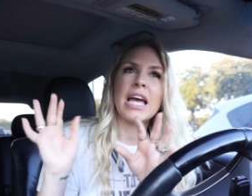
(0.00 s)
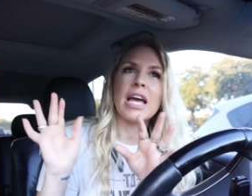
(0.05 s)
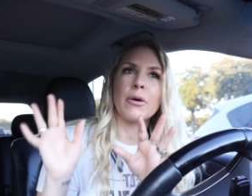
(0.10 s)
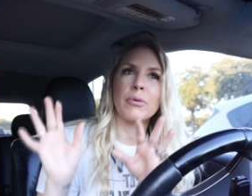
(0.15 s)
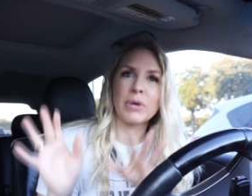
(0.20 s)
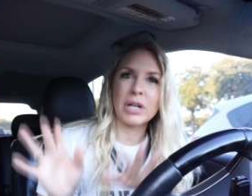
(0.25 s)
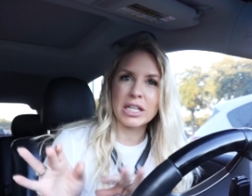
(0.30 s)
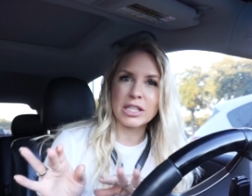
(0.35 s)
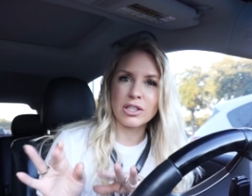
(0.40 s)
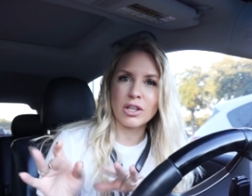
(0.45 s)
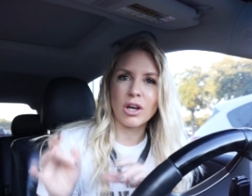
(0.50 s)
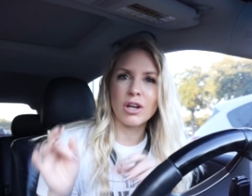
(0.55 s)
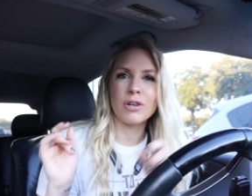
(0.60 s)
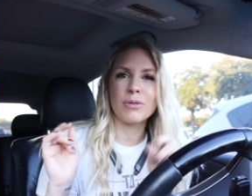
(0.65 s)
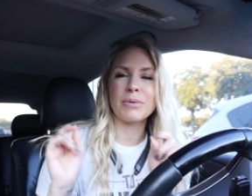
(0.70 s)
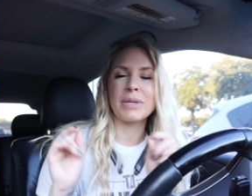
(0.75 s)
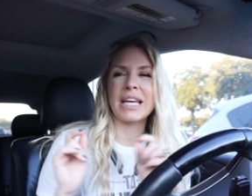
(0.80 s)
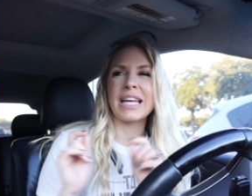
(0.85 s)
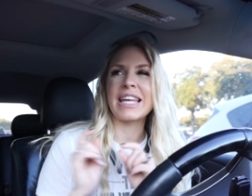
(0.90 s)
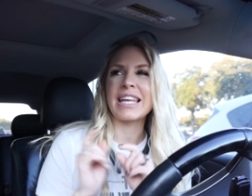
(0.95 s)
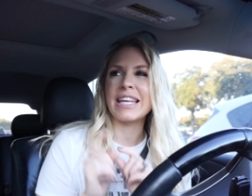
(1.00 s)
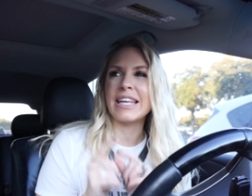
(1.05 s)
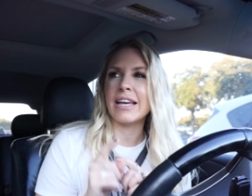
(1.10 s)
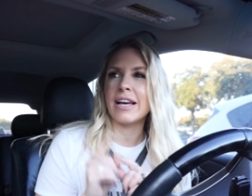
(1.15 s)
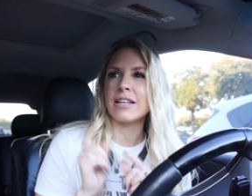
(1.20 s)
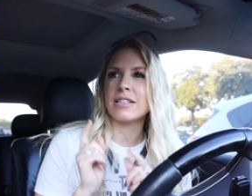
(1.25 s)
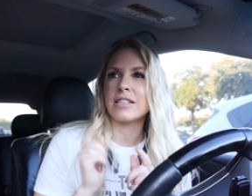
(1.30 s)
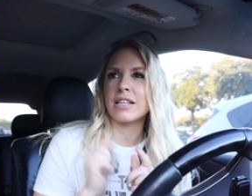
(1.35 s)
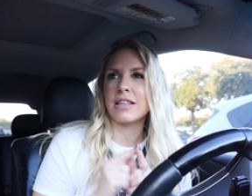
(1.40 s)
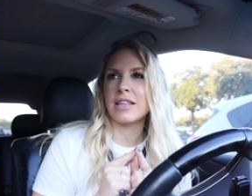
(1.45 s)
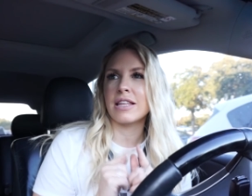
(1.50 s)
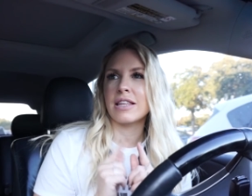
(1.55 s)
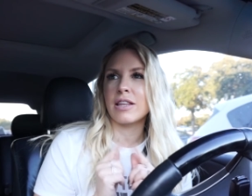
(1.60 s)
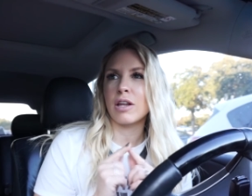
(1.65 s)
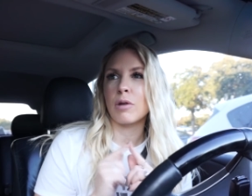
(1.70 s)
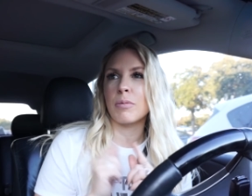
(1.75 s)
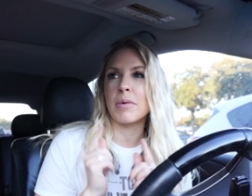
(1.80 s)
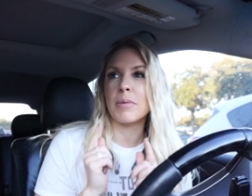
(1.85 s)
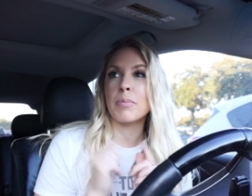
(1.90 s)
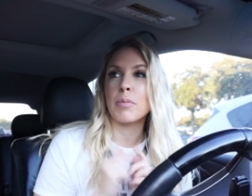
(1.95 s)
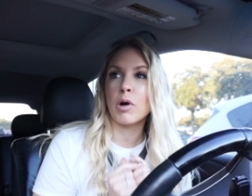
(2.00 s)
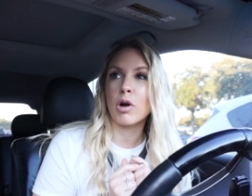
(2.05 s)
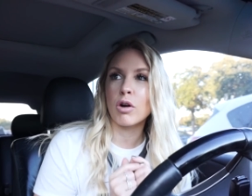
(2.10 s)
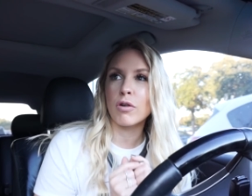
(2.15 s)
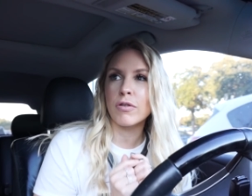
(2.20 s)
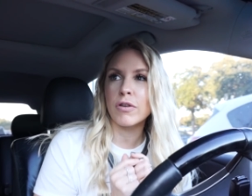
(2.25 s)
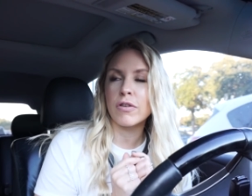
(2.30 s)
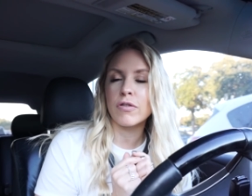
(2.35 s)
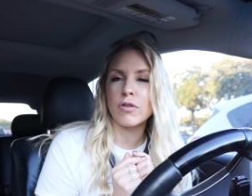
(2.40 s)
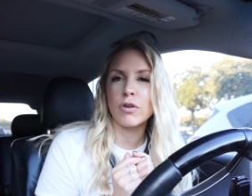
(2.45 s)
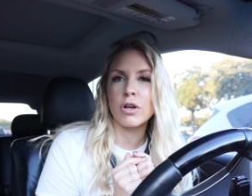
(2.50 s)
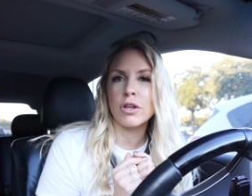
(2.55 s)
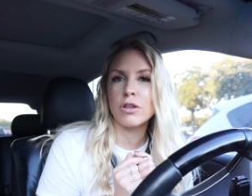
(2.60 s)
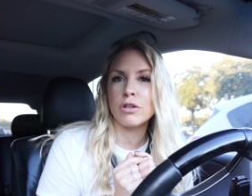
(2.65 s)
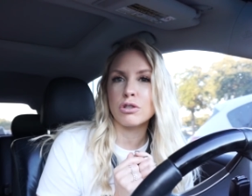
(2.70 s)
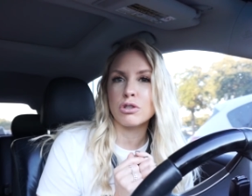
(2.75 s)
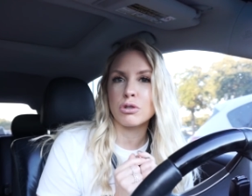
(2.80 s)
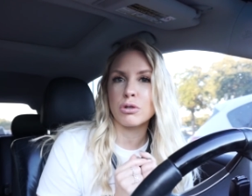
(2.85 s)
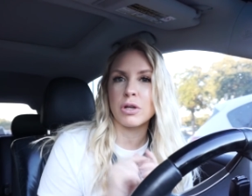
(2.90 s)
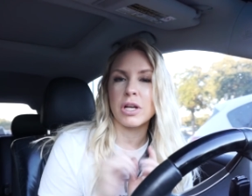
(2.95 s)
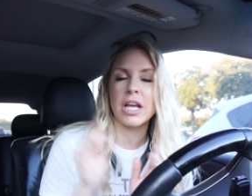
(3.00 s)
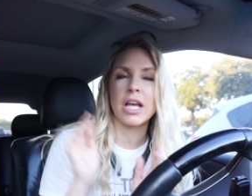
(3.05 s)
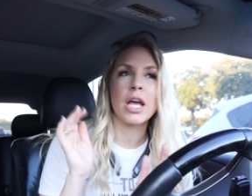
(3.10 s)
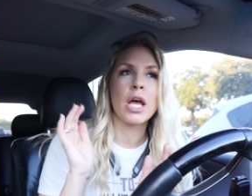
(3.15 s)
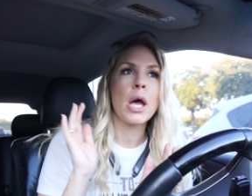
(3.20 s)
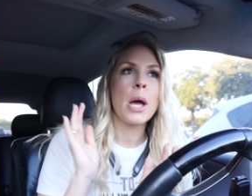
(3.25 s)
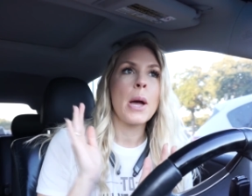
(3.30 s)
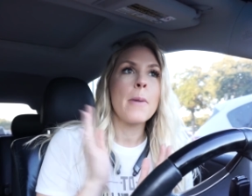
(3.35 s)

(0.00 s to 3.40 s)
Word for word: And when I saw it, I'm like, yes, I think that'll be perfect for in the tree.